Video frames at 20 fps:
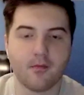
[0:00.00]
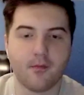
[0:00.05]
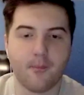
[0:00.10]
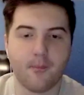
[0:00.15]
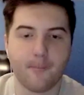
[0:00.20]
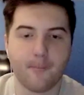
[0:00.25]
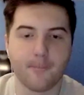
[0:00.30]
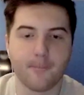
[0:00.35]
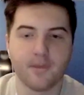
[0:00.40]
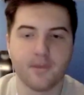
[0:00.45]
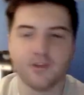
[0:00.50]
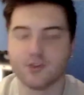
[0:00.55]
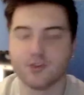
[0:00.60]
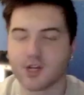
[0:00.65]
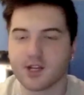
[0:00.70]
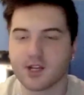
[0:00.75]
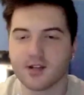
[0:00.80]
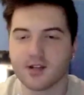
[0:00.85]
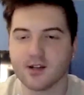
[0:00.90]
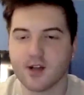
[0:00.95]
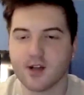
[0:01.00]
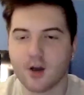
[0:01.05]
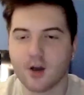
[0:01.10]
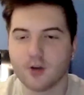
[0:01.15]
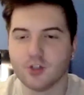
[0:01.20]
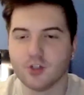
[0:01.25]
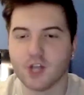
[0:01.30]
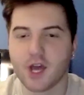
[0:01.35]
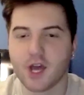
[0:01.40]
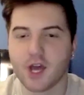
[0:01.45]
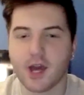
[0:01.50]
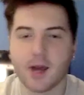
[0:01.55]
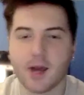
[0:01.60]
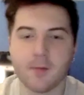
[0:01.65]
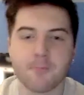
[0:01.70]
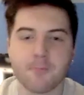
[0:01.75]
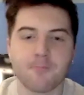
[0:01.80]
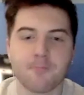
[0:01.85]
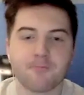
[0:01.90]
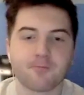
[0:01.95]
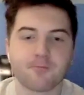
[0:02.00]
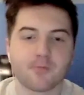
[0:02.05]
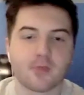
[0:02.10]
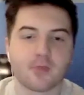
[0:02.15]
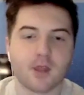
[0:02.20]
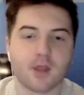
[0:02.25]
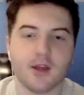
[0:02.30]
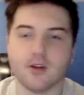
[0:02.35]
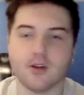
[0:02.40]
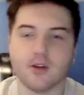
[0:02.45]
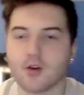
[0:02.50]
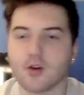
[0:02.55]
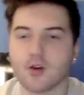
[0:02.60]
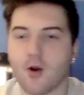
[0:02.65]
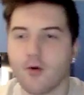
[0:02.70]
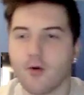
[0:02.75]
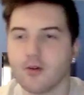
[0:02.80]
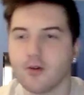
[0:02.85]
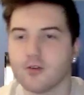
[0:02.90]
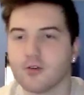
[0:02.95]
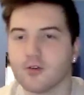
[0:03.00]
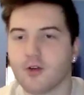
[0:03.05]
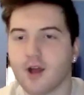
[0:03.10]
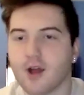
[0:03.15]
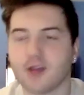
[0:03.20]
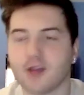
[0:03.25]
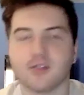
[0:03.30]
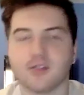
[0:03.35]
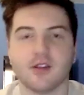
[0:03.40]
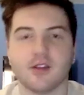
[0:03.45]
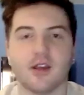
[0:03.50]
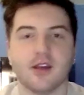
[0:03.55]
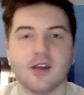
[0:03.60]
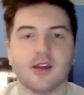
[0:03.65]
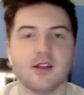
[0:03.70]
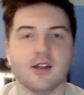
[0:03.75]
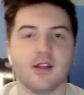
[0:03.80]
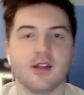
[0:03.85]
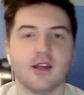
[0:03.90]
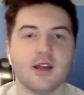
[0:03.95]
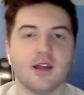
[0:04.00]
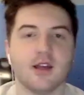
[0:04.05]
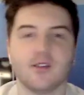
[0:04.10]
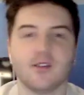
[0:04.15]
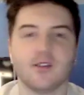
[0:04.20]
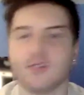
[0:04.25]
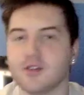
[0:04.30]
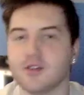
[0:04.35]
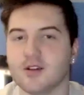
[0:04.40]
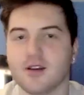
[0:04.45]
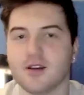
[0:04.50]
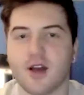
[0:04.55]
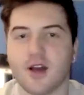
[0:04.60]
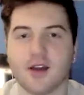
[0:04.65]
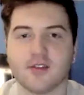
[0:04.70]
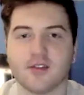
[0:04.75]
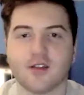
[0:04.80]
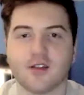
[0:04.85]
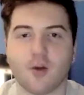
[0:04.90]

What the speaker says: you're drinking an OJ and you're going through class and it's nice out